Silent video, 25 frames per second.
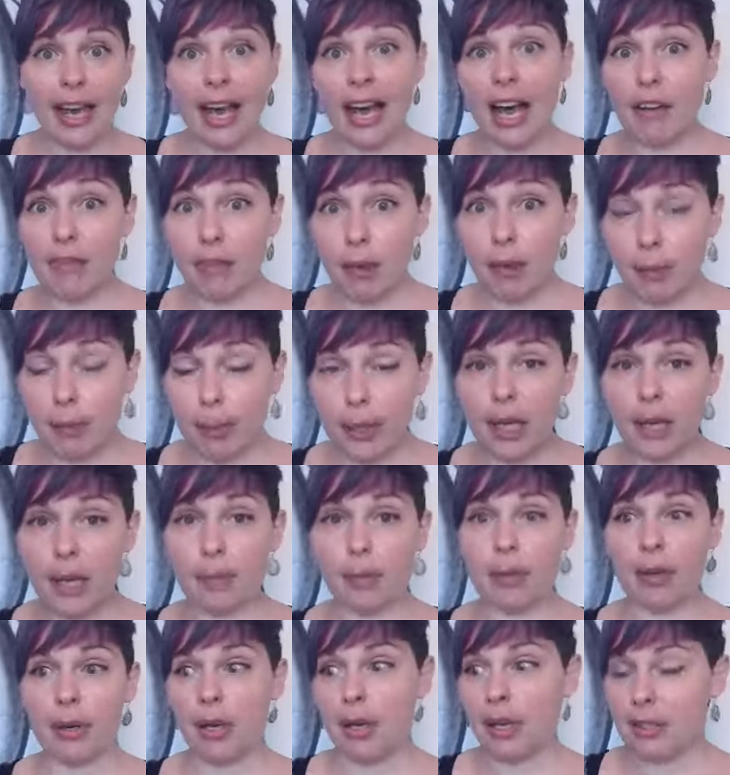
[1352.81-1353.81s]
have a peep,
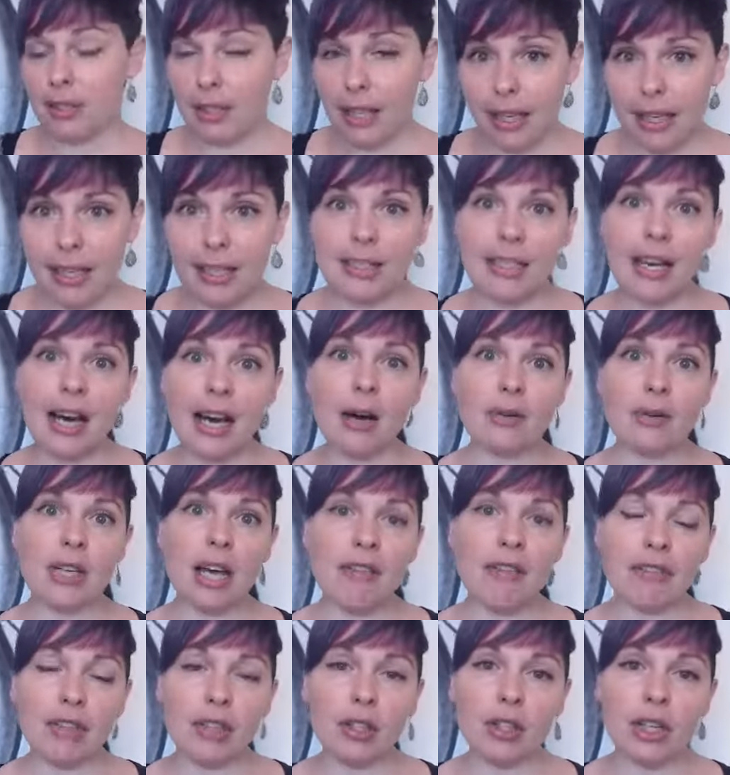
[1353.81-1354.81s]
take it out,
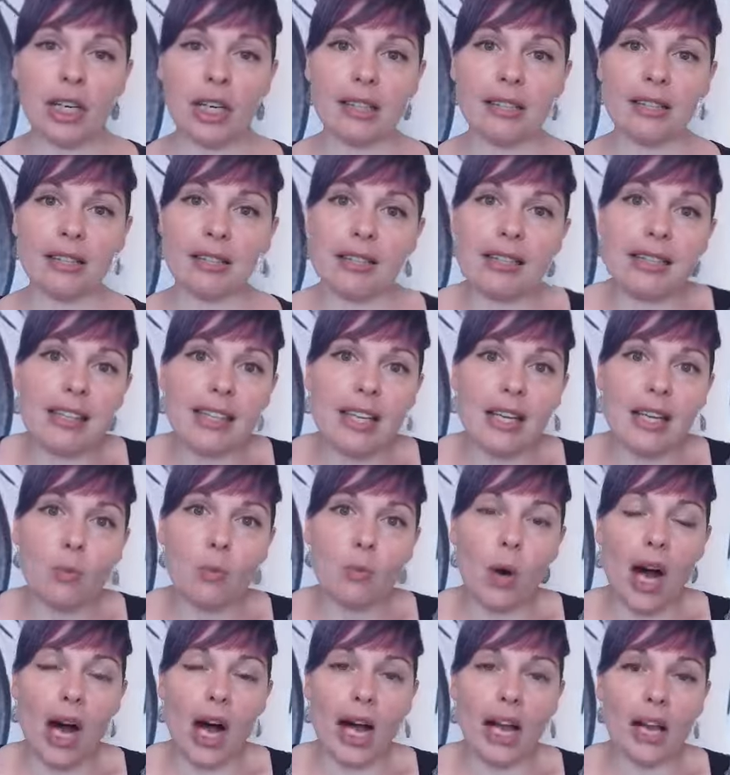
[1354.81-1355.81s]
have a look at it, see
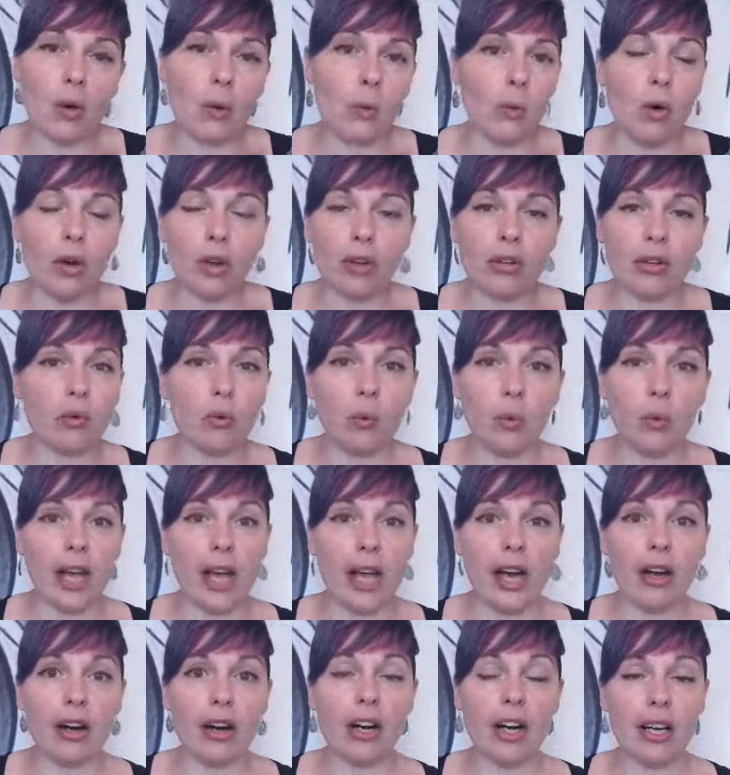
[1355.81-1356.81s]
why, what,
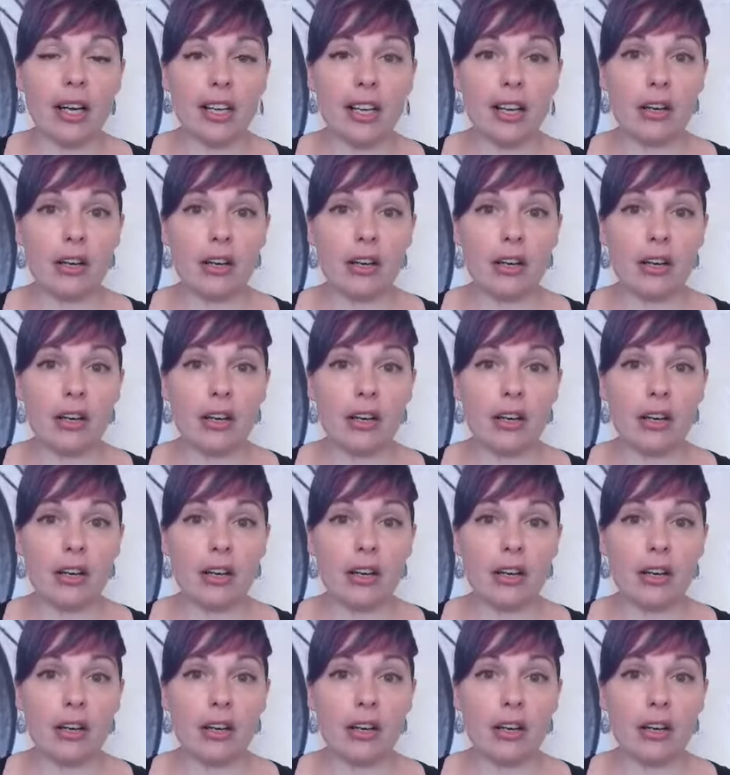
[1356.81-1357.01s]
where,